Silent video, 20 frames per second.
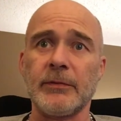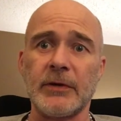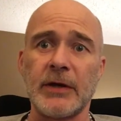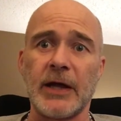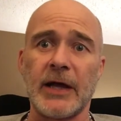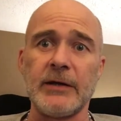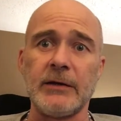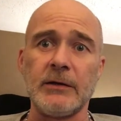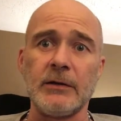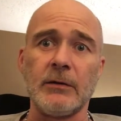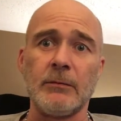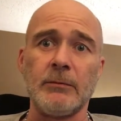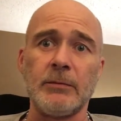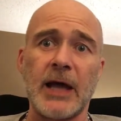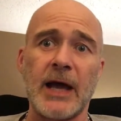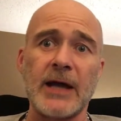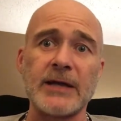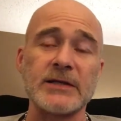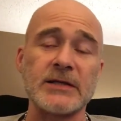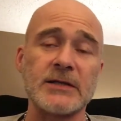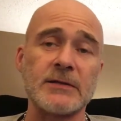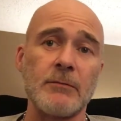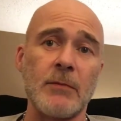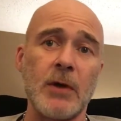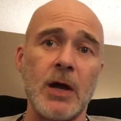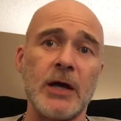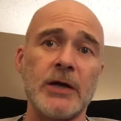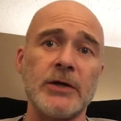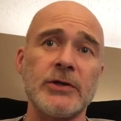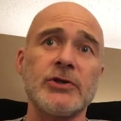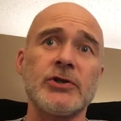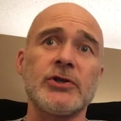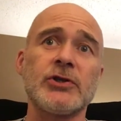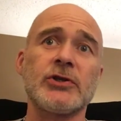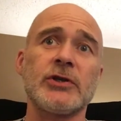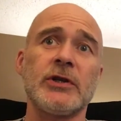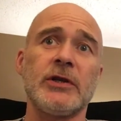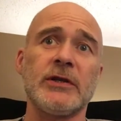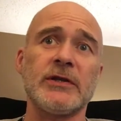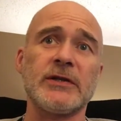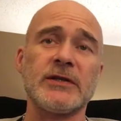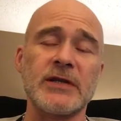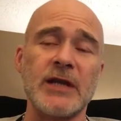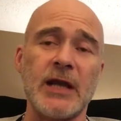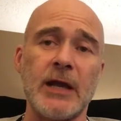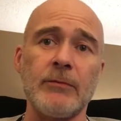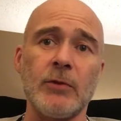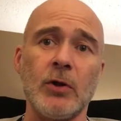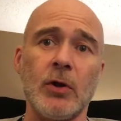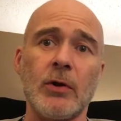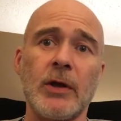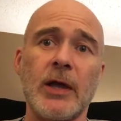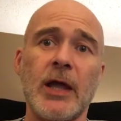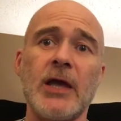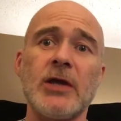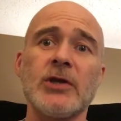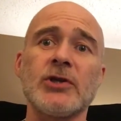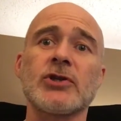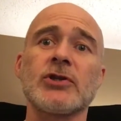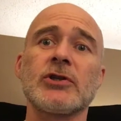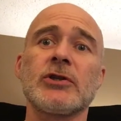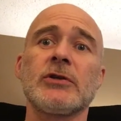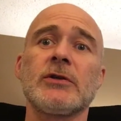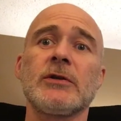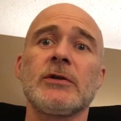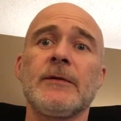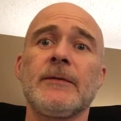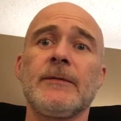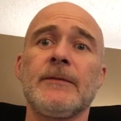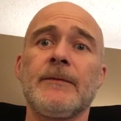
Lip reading: like a little black smudge in the same location